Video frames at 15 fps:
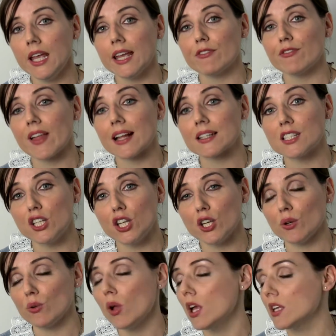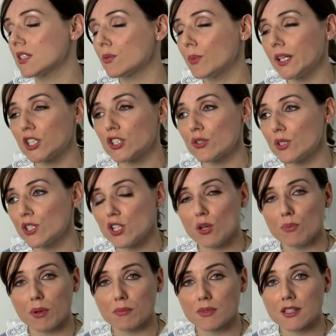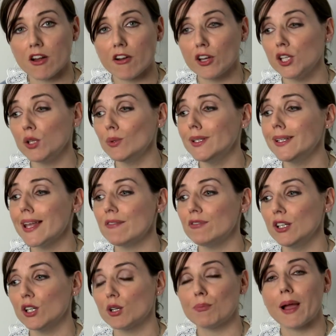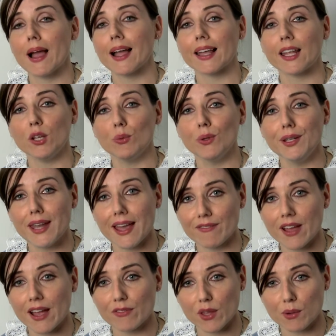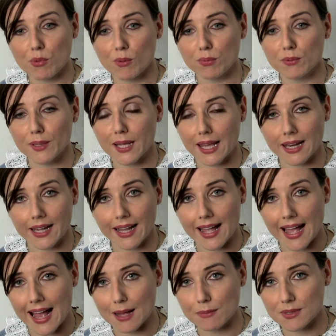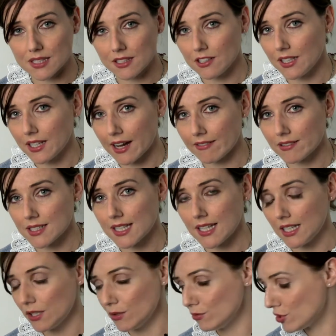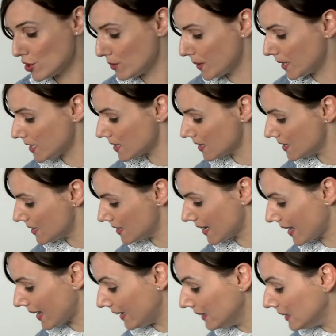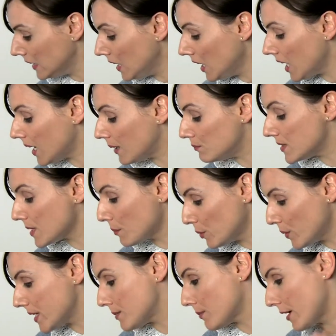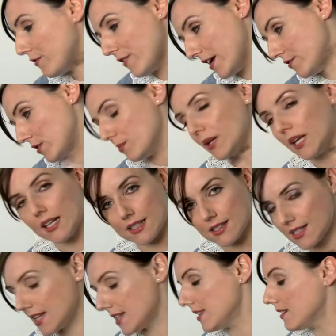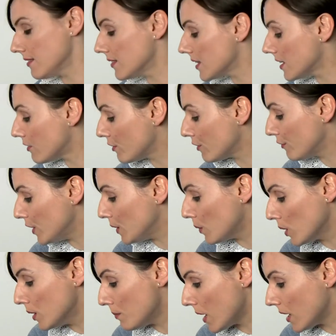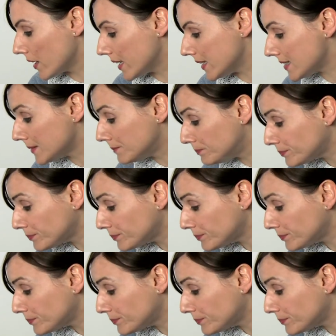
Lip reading: If that's you, switch to a tubing mascara. You will never look back, you will never have that problem again. I absolutely guarantee you. Do it today. Double Wear's my favourite, but like I say, there are a few on the market.